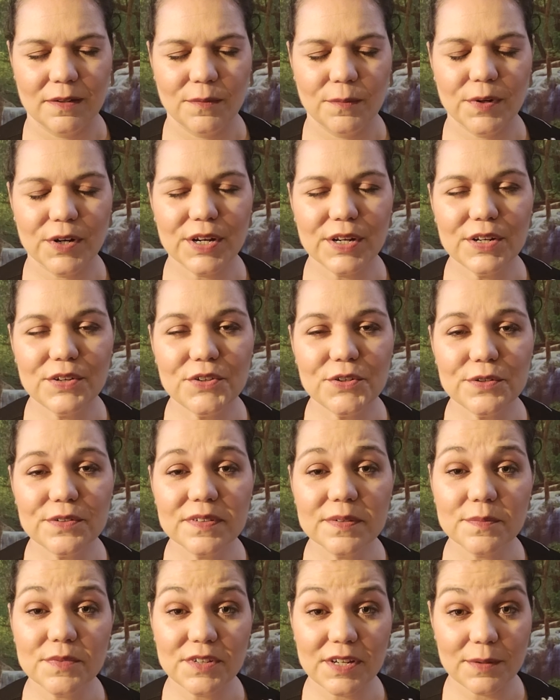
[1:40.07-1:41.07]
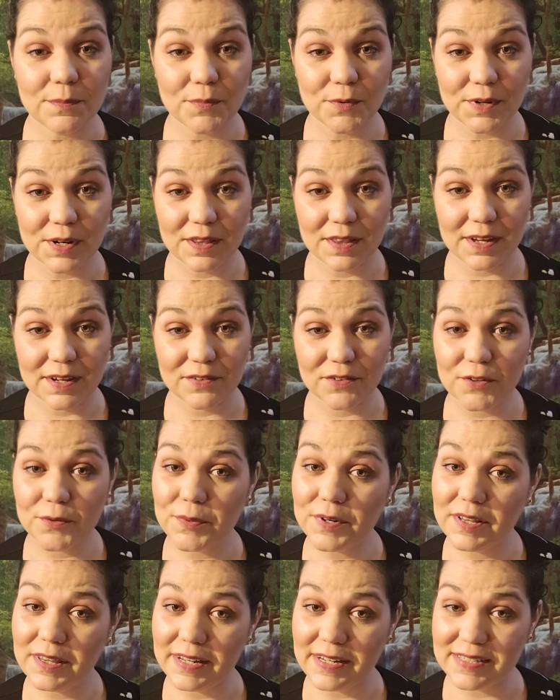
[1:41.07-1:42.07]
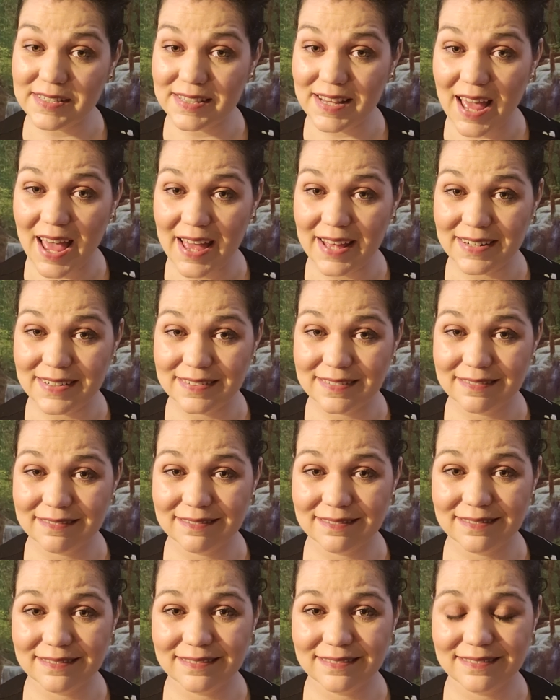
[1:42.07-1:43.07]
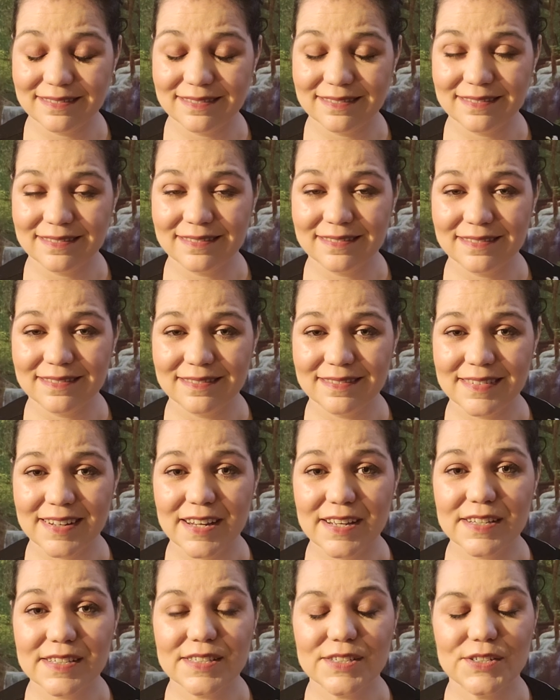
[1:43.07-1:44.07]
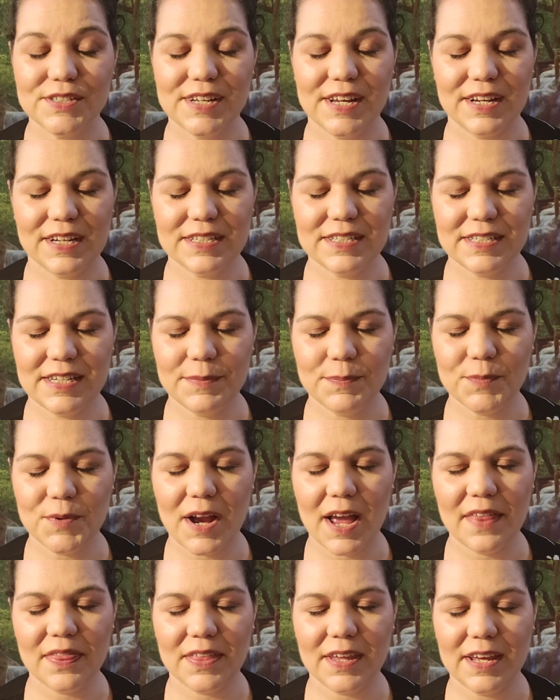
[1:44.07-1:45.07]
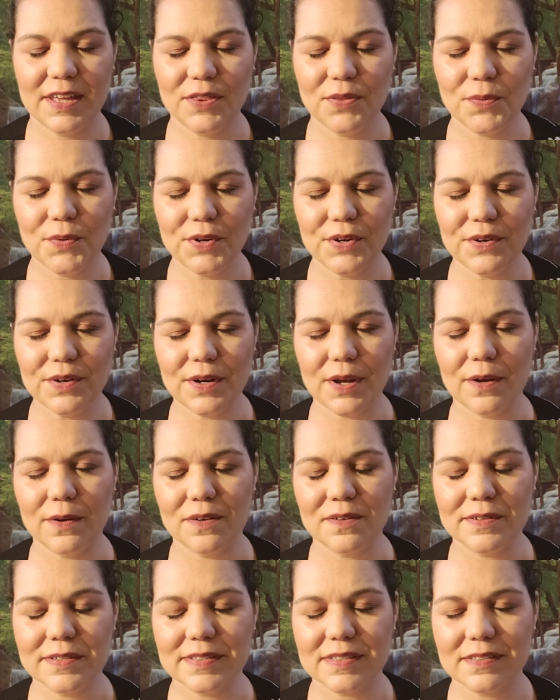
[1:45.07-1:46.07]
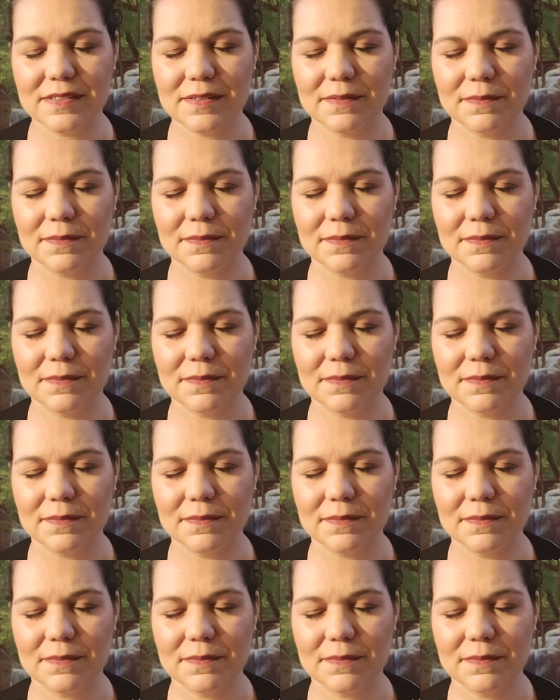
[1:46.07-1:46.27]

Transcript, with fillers: we're going to do some deep breathing to release that. So take a deep breath in through your nose